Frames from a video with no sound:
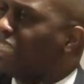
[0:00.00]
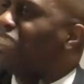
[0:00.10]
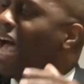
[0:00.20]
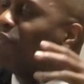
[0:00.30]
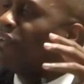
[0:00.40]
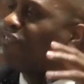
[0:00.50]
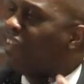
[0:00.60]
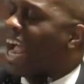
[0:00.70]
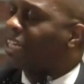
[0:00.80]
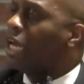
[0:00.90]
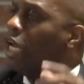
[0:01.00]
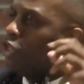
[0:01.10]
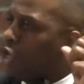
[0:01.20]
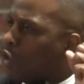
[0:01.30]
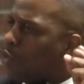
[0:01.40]
does not
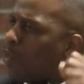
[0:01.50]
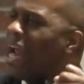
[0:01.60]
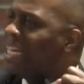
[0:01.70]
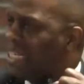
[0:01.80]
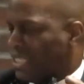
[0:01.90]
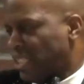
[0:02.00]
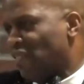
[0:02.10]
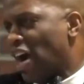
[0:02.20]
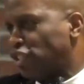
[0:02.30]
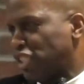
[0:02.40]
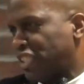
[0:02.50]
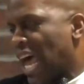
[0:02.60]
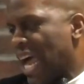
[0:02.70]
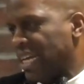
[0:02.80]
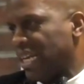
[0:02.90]
reflect the greatness of our
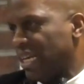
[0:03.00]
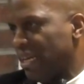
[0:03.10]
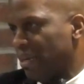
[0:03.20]
society.